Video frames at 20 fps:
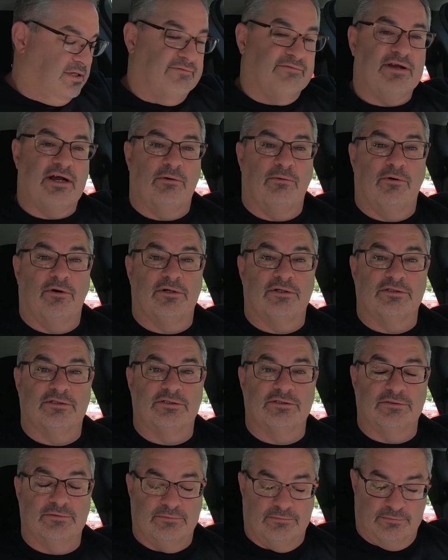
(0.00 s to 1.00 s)
I've got water
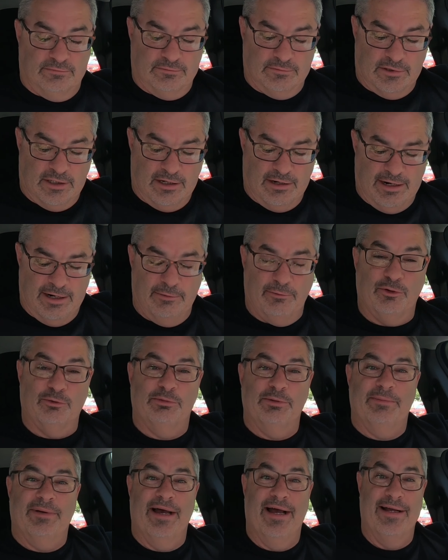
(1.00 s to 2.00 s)
too. All right, we'll
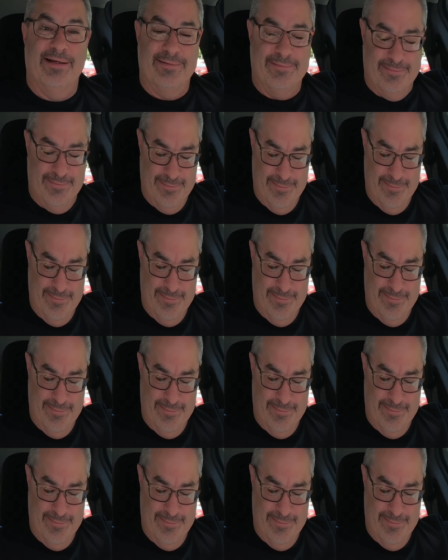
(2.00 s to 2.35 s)
be back.